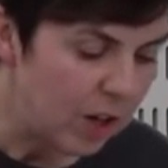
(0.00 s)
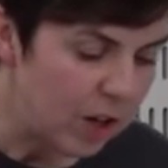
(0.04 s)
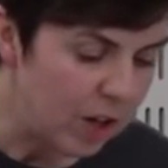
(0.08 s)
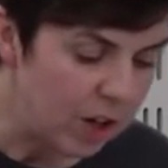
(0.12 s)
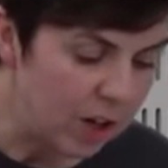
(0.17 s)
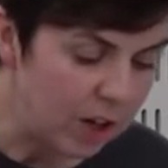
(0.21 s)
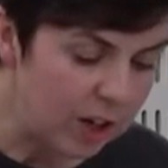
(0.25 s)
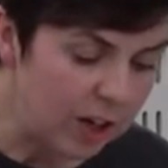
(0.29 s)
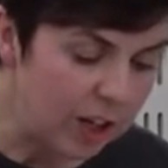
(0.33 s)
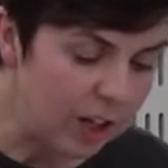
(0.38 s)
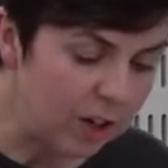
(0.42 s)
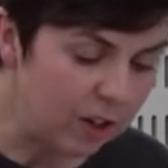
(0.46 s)

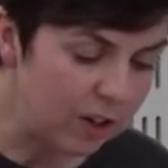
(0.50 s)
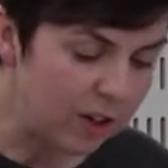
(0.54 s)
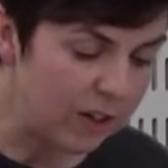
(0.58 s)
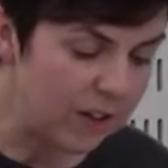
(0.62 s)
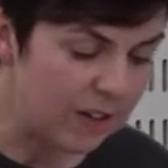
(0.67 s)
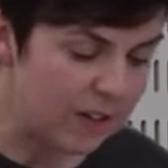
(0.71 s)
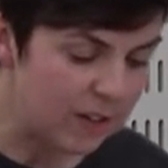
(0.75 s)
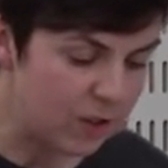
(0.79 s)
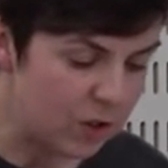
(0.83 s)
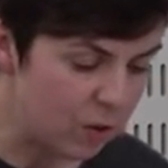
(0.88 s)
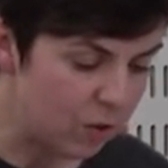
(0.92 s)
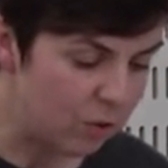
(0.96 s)
Early on in
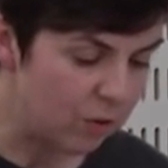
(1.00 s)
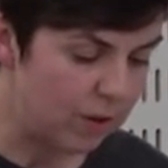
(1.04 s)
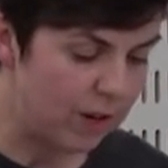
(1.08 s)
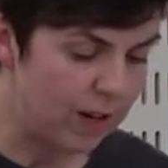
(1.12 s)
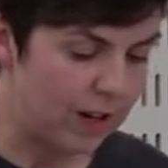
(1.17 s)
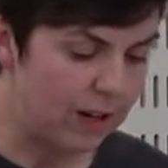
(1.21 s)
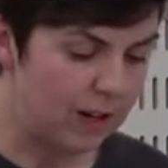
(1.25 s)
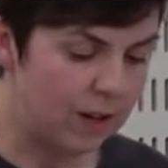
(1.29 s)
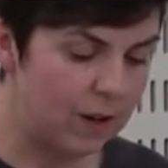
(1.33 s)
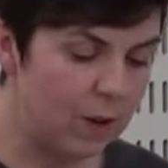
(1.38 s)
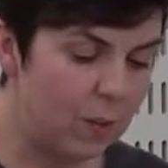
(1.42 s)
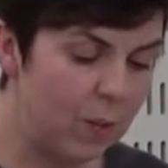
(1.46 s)
the
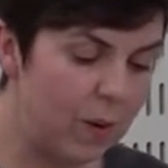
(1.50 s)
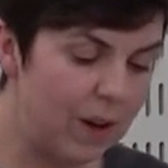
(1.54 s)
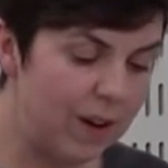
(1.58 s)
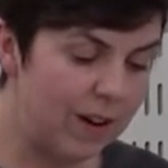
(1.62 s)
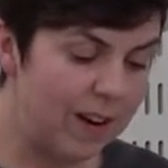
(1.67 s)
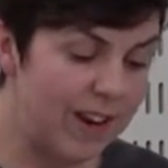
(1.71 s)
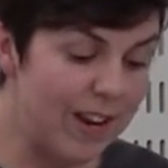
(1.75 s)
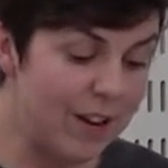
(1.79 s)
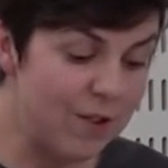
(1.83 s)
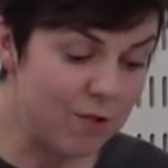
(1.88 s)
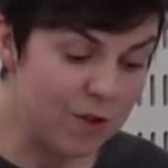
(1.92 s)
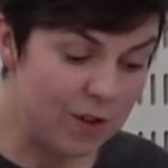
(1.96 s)
story, we are
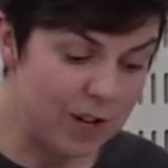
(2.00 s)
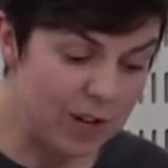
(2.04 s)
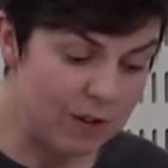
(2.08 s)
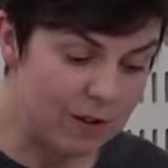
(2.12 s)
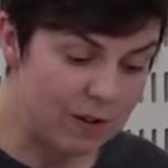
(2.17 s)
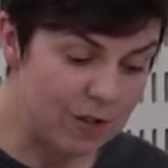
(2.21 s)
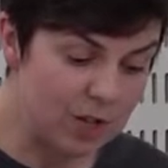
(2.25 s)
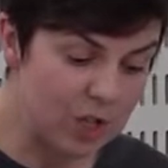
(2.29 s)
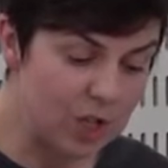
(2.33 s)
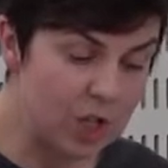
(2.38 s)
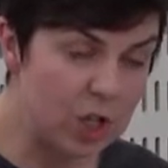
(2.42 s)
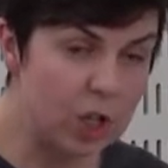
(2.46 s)

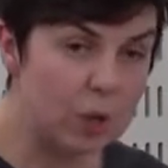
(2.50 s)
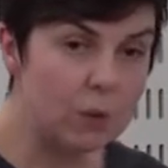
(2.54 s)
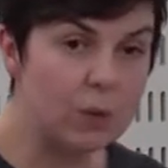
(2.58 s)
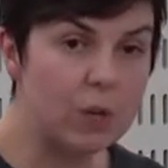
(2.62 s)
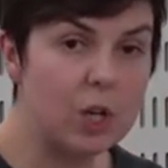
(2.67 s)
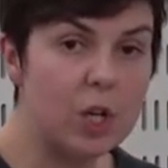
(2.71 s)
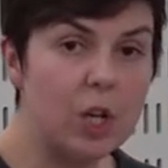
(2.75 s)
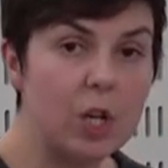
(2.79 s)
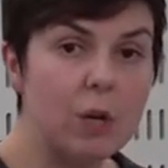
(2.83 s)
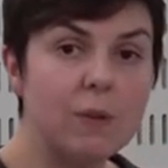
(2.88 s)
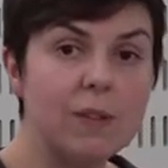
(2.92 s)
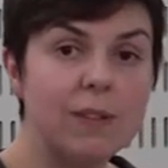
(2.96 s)
introduced to a
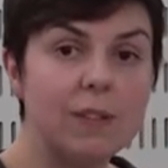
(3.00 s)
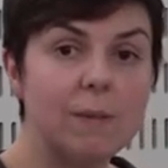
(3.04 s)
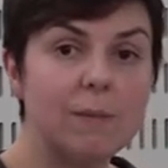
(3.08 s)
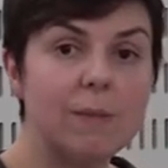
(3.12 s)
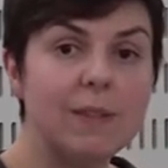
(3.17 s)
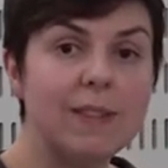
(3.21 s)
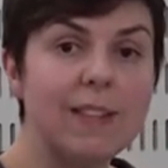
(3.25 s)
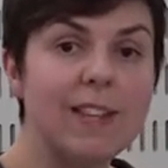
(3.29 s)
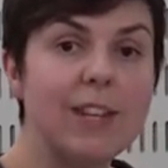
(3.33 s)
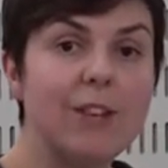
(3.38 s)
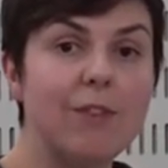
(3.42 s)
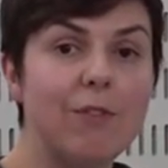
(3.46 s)
new
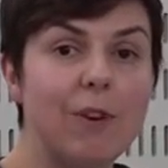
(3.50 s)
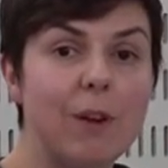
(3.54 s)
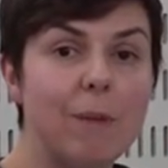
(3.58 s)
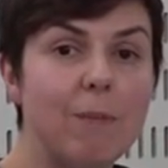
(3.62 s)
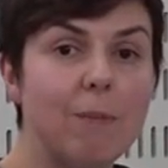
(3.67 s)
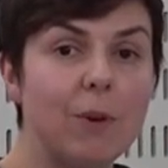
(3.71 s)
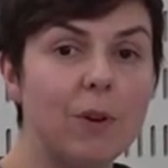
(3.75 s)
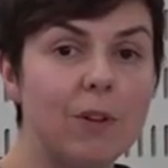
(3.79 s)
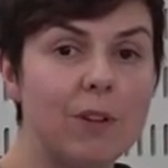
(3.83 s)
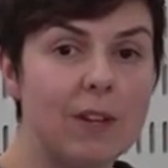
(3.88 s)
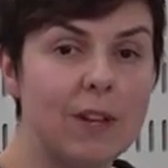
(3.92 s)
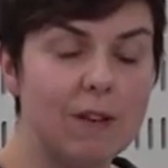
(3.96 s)
subsidiary
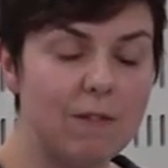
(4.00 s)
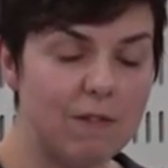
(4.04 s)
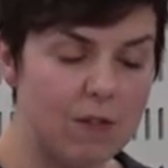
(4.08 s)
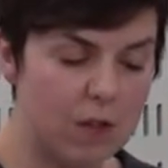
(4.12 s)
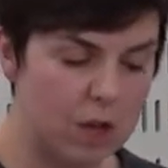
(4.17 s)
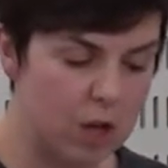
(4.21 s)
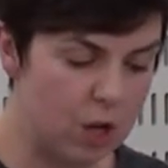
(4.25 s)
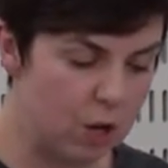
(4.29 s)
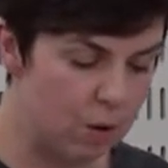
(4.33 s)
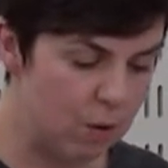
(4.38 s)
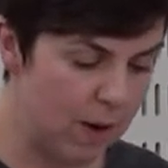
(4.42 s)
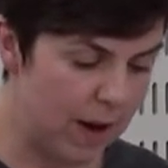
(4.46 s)
body of the
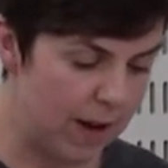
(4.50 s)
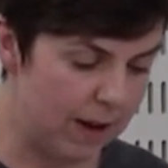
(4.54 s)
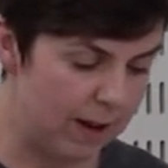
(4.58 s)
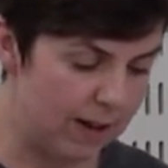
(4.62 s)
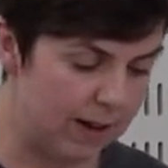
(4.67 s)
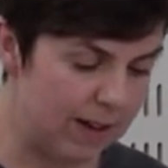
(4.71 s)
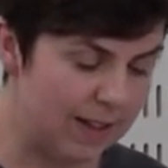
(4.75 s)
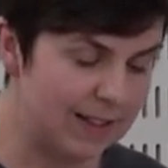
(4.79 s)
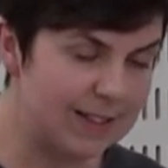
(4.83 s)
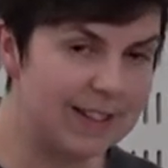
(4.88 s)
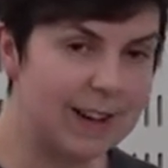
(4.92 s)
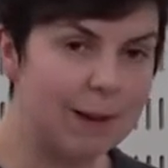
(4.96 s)

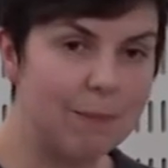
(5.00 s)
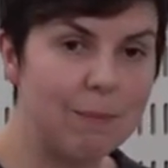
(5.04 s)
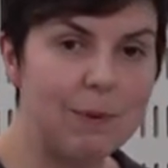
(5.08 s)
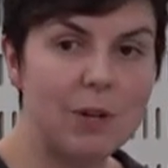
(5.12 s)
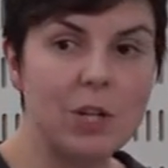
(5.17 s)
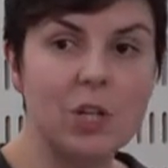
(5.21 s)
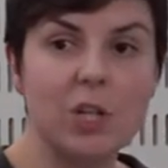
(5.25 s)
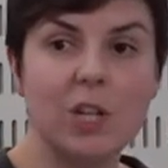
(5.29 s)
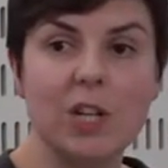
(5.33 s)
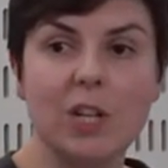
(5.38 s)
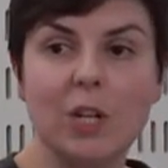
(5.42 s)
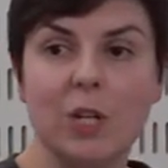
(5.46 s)
UN,
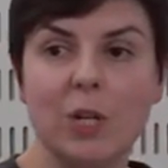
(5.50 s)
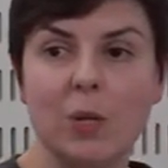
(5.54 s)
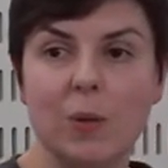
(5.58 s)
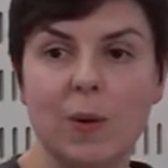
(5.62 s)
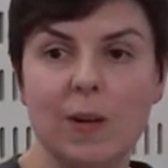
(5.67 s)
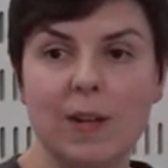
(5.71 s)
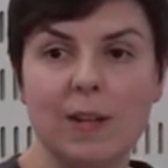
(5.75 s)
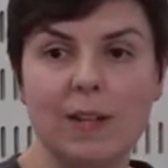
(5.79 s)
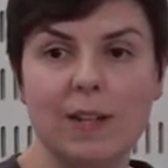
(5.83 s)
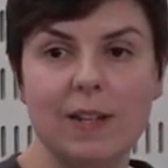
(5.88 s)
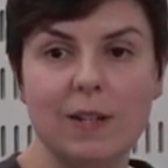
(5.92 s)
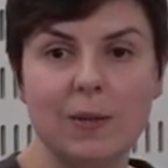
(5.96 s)
established in
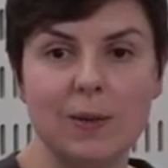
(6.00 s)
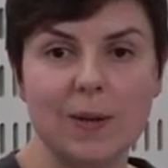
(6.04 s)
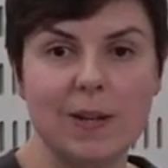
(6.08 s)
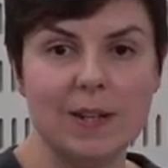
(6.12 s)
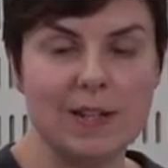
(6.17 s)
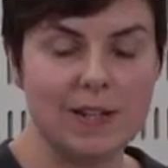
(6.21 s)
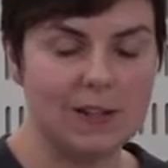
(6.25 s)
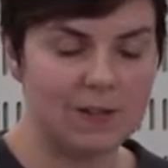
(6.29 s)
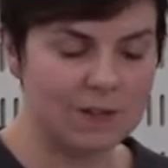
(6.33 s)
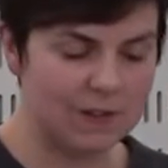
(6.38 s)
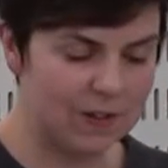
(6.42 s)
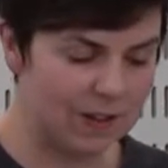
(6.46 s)

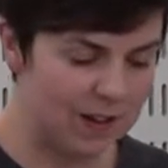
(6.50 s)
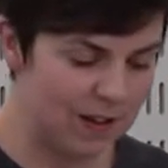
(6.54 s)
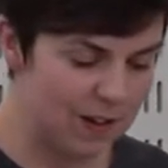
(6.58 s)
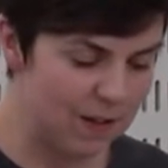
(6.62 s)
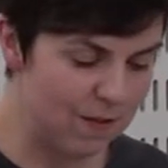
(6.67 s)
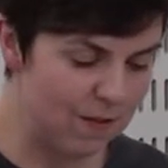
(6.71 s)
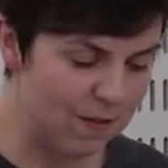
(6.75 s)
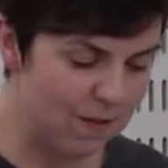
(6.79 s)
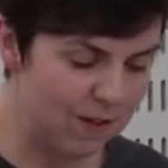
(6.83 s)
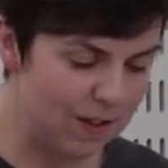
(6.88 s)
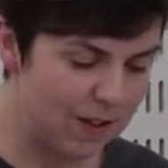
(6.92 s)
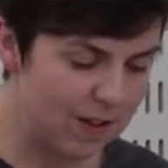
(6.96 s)

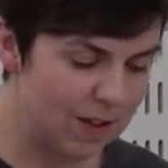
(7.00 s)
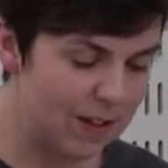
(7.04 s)
2025,